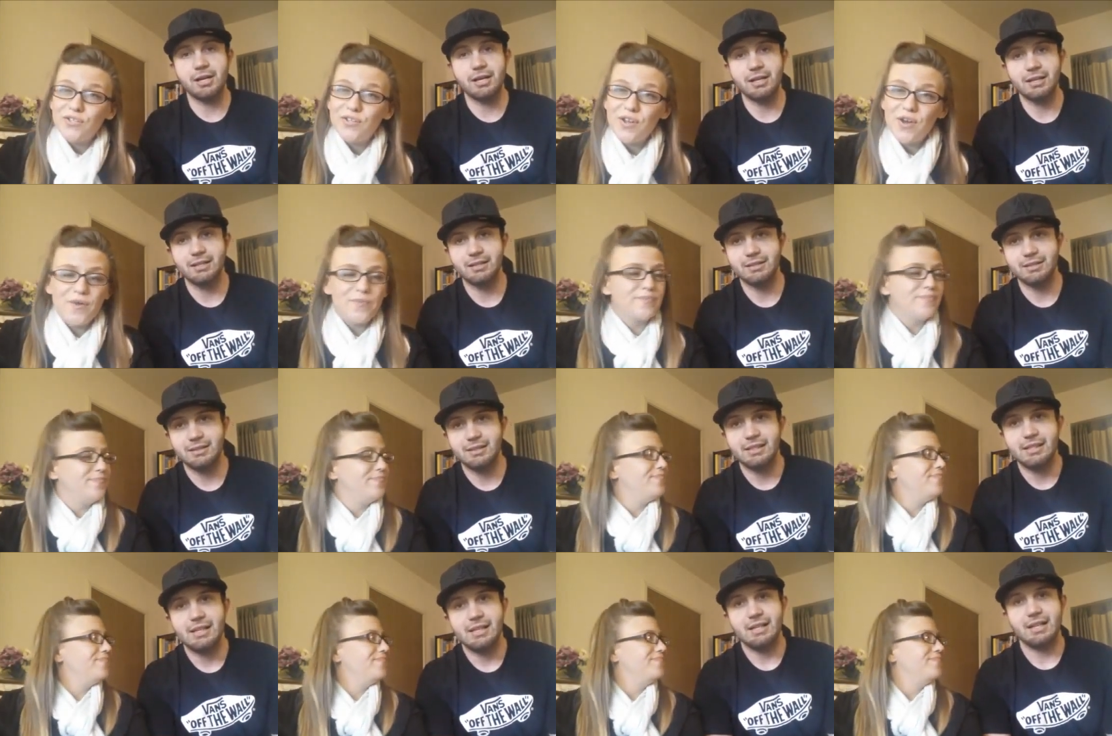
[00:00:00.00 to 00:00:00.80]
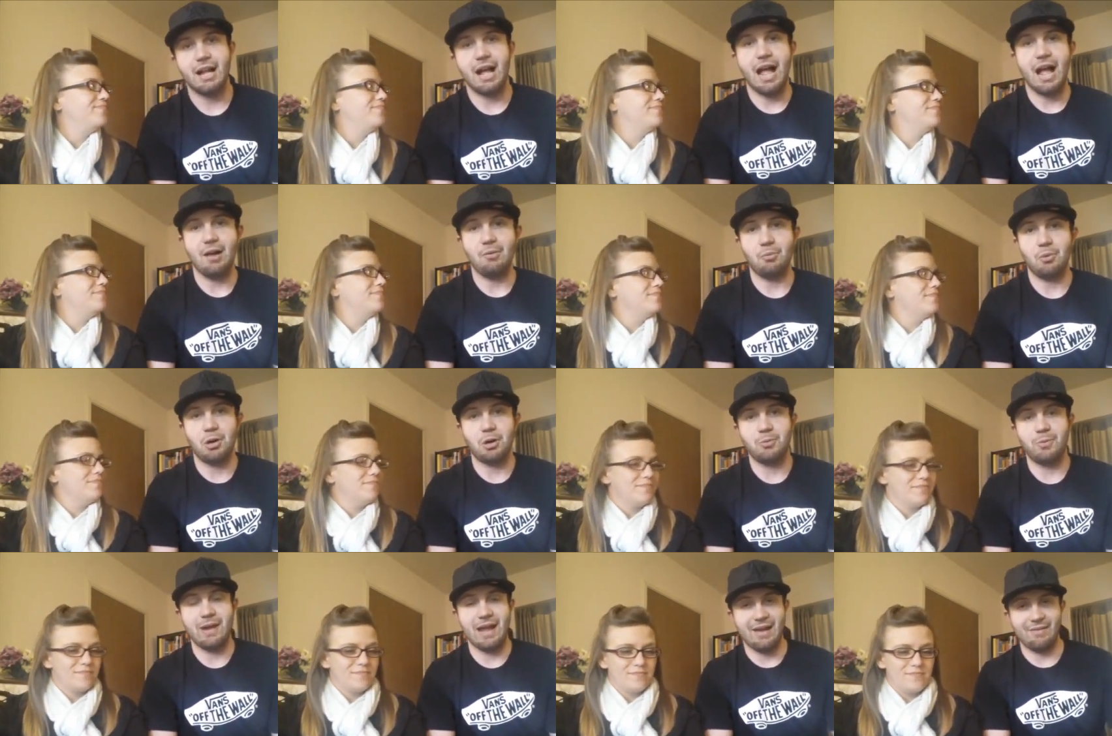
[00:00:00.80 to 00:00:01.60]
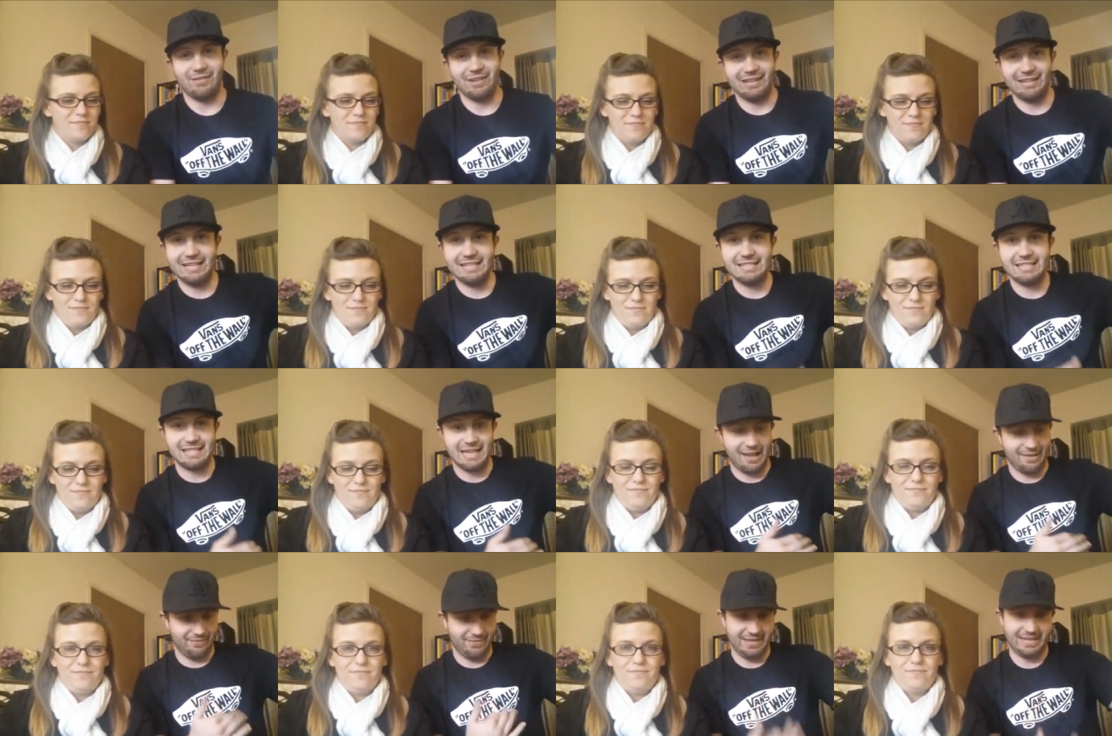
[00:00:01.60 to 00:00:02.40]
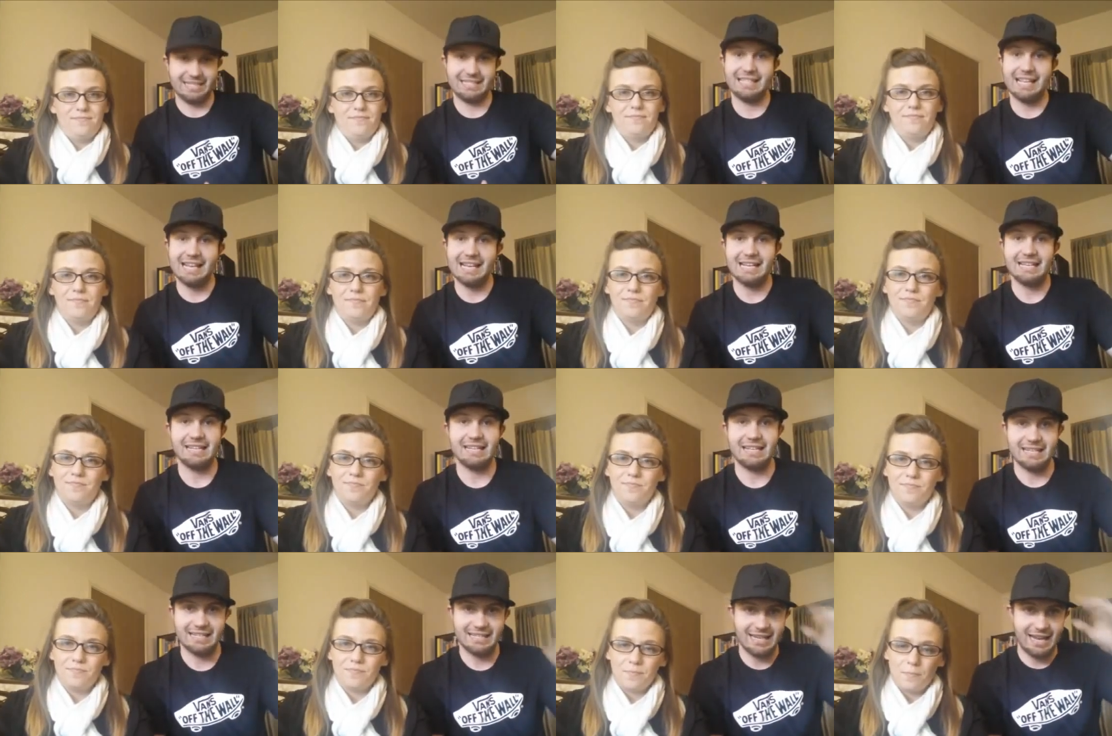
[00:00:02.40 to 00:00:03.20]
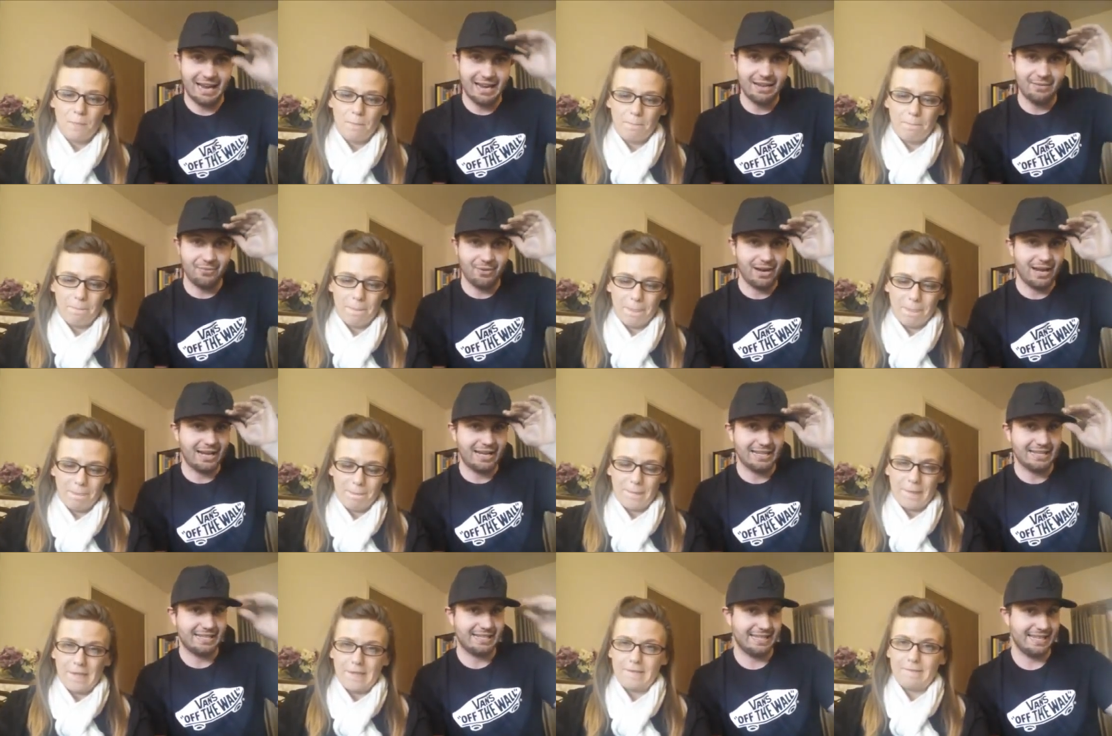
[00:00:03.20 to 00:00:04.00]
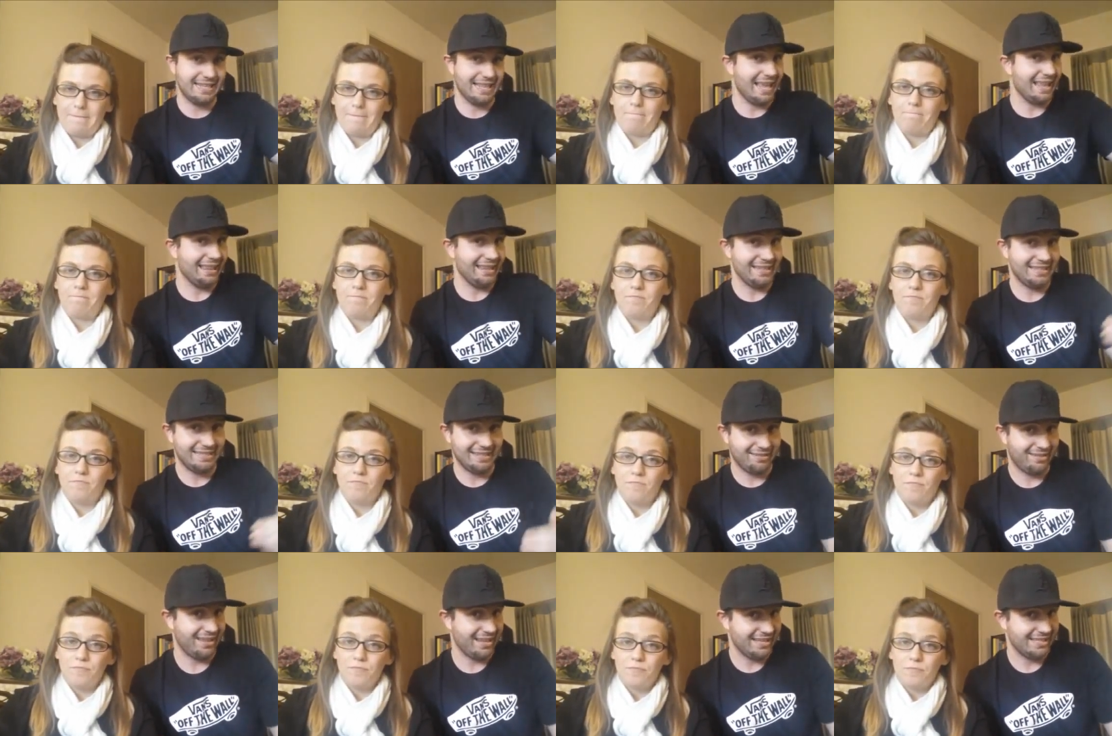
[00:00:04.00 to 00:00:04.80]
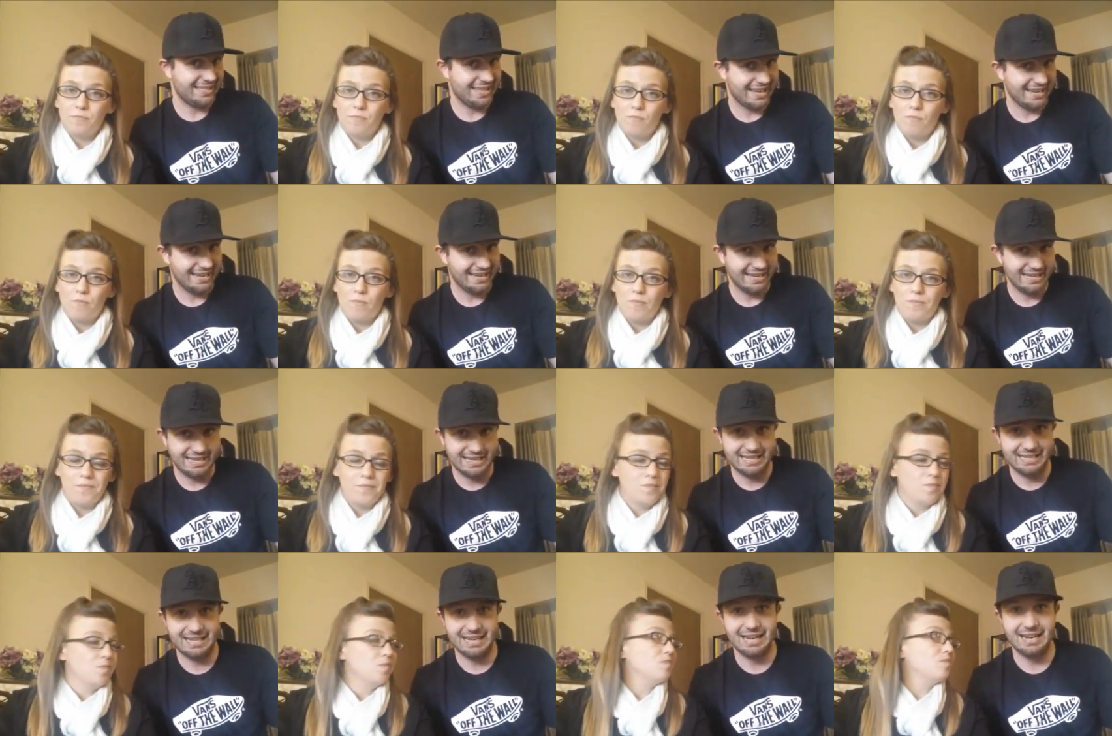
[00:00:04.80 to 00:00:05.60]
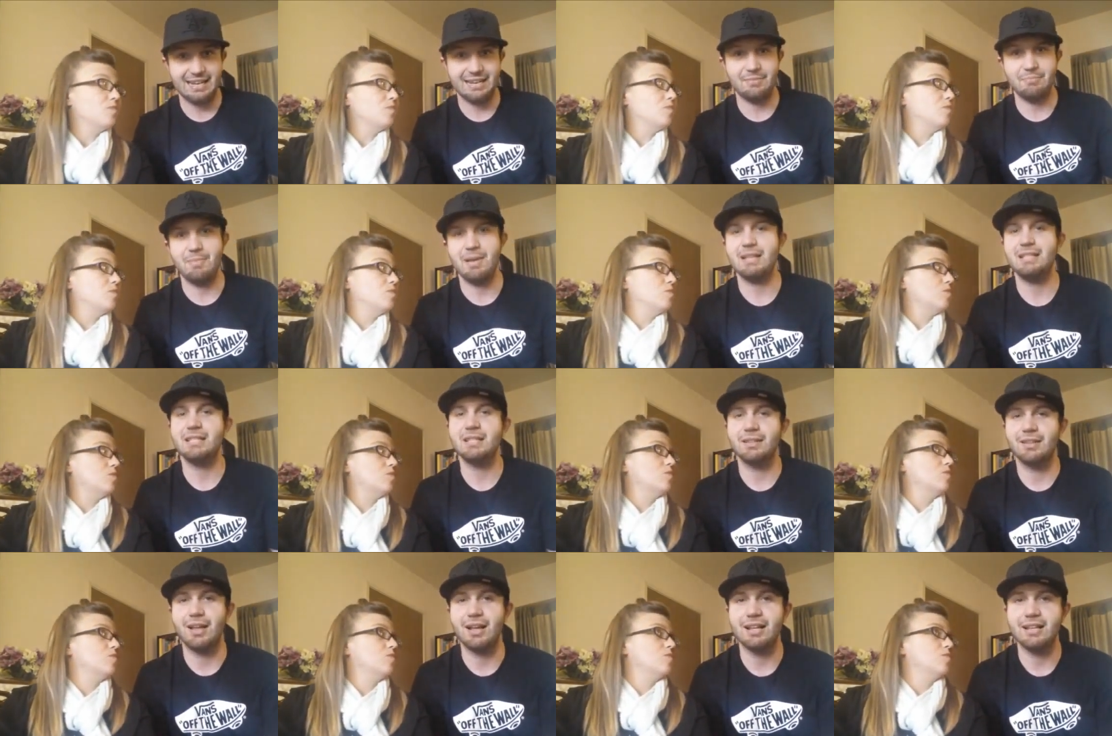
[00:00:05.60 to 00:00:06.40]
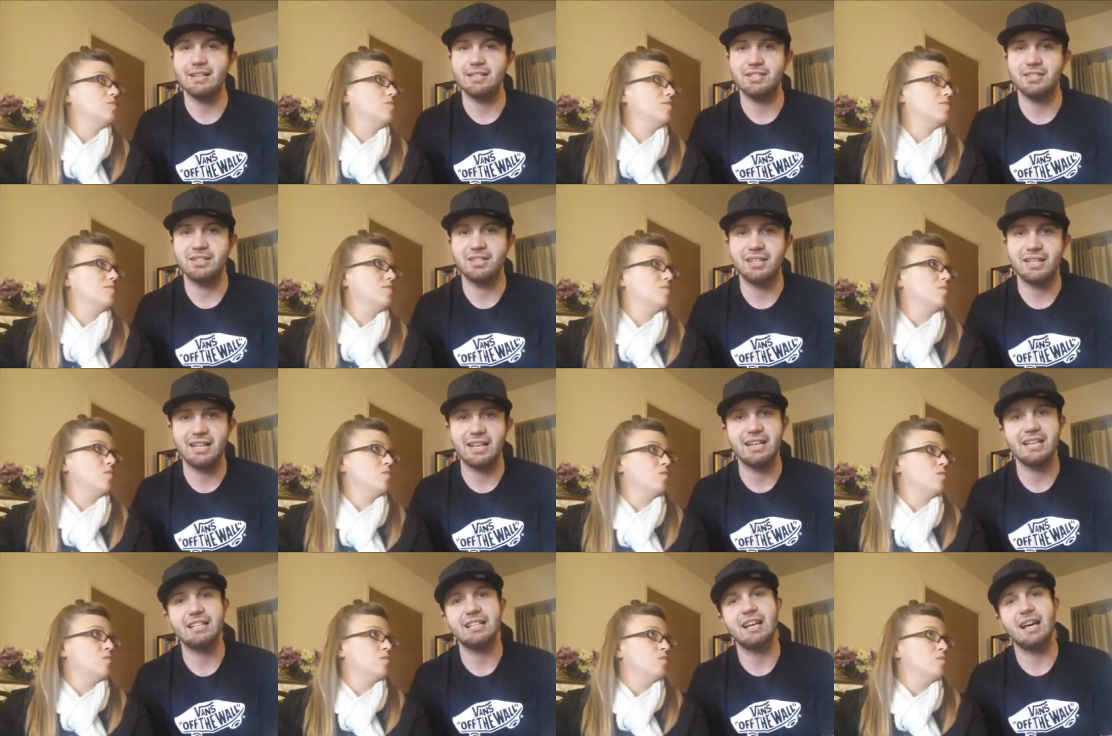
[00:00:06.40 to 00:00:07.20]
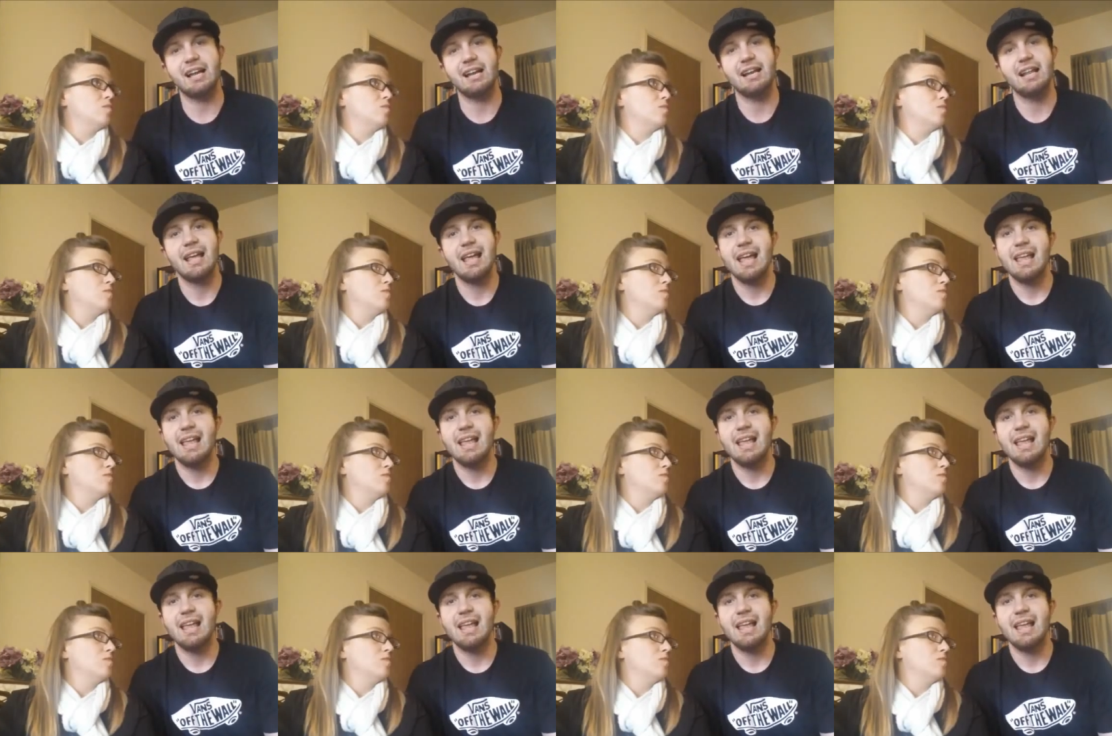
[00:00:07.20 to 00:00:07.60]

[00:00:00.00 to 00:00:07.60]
Speaker 1: No at work we have a list of things that need to get done and when i can see that list of things that need to get done it makes it a lot easier to get it done